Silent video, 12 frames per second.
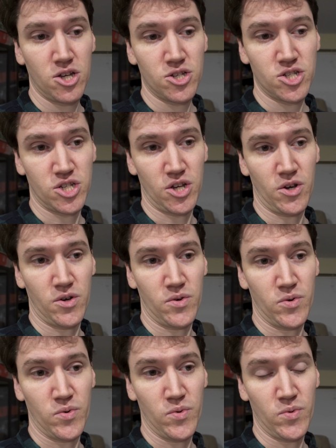
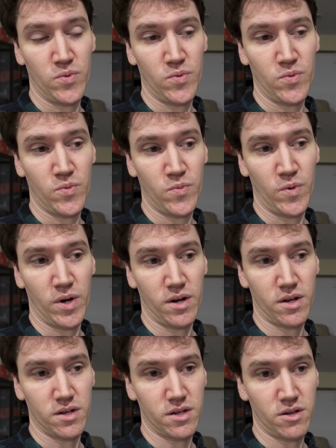so
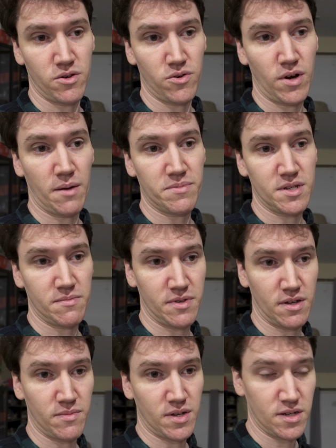we're gonna go grab
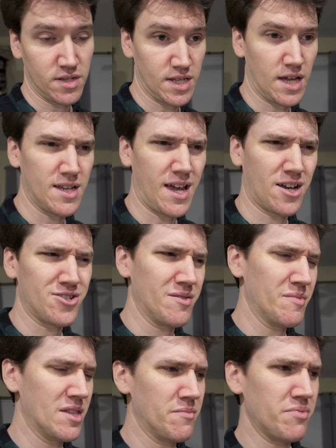something because that had
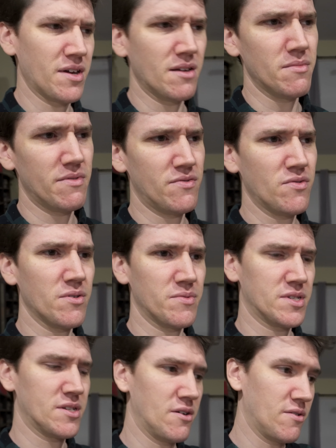actually been the plan before
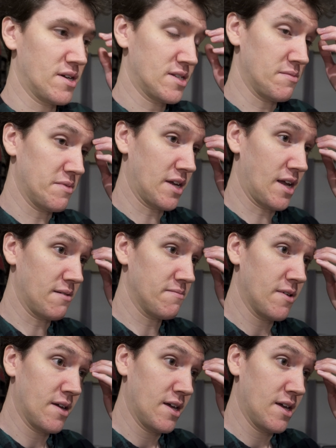was to go get something. I